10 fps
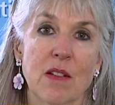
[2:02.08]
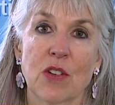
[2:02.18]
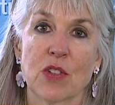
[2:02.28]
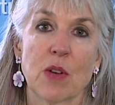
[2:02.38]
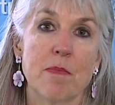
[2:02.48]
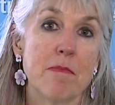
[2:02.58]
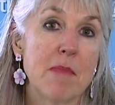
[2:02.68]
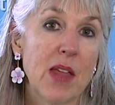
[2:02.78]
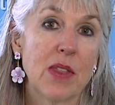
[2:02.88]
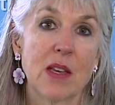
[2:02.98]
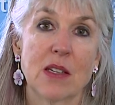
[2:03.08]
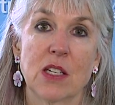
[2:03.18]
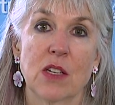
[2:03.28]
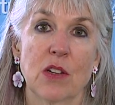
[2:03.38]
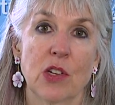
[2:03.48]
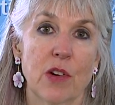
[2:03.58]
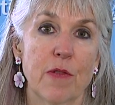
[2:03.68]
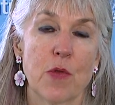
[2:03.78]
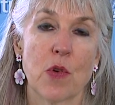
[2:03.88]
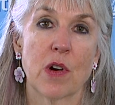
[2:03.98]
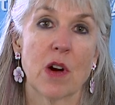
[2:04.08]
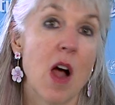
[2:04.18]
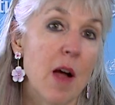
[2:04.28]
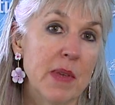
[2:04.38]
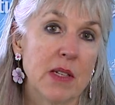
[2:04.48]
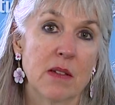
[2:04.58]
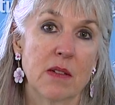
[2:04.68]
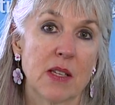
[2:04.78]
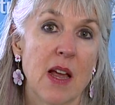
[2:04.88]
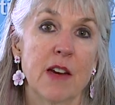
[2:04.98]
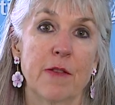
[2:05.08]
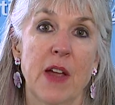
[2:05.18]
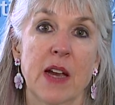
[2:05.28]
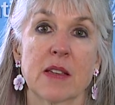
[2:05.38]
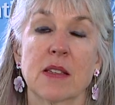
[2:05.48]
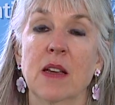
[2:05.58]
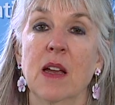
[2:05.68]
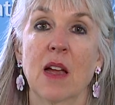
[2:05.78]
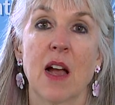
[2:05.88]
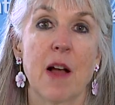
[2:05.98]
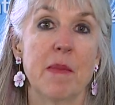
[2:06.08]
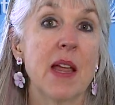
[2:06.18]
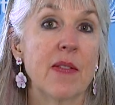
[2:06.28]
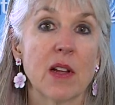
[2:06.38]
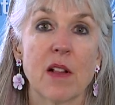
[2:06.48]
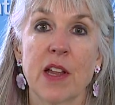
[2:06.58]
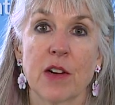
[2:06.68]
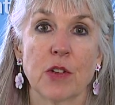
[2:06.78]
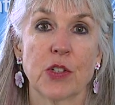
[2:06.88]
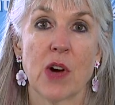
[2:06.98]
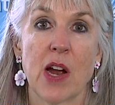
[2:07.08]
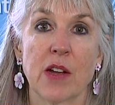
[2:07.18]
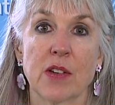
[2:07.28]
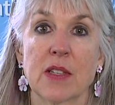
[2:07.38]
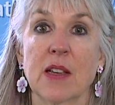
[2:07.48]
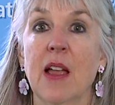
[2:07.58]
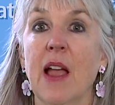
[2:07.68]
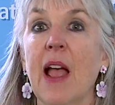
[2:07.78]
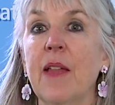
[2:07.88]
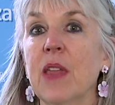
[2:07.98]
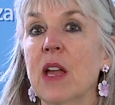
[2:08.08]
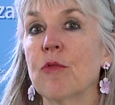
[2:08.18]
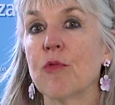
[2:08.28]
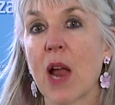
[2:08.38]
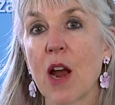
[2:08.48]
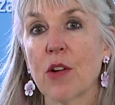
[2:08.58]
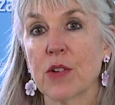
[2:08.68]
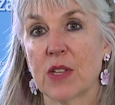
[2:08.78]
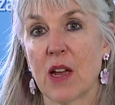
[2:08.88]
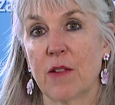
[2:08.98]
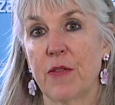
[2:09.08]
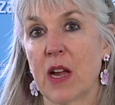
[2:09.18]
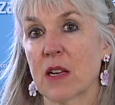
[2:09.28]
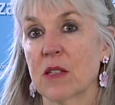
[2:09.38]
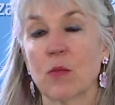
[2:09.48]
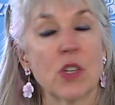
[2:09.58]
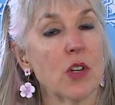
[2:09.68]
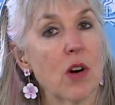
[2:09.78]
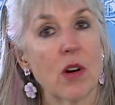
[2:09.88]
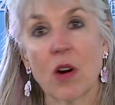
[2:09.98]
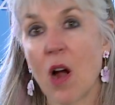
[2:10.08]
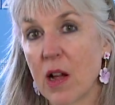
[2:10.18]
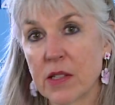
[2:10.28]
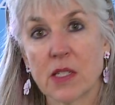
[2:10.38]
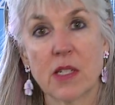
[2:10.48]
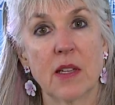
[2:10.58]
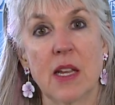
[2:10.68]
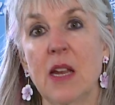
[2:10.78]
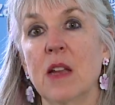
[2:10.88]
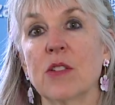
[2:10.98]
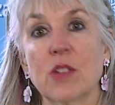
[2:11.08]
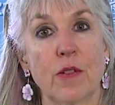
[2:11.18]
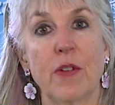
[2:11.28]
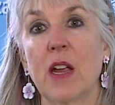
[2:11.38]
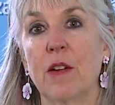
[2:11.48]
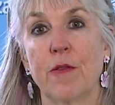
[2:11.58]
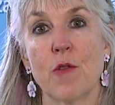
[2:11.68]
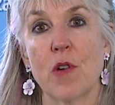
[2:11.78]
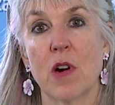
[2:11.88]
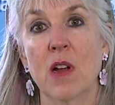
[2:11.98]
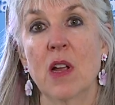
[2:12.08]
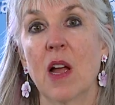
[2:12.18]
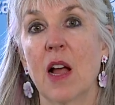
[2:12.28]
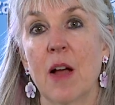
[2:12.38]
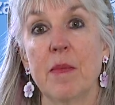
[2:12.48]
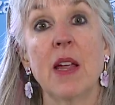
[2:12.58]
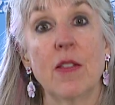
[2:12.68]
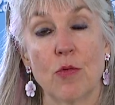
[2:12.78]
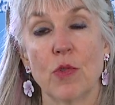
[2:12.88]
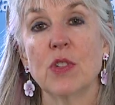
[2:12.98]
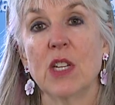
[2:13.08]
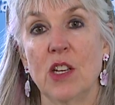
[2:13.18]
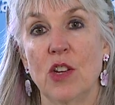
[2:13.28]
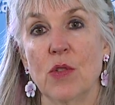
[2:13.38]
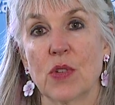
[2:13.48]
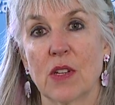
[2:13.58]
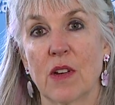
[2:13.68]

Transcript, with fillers: There's a method to look for common side effects in the clinical trials, and then rare side effects, which are constantly surveyed for in the routine use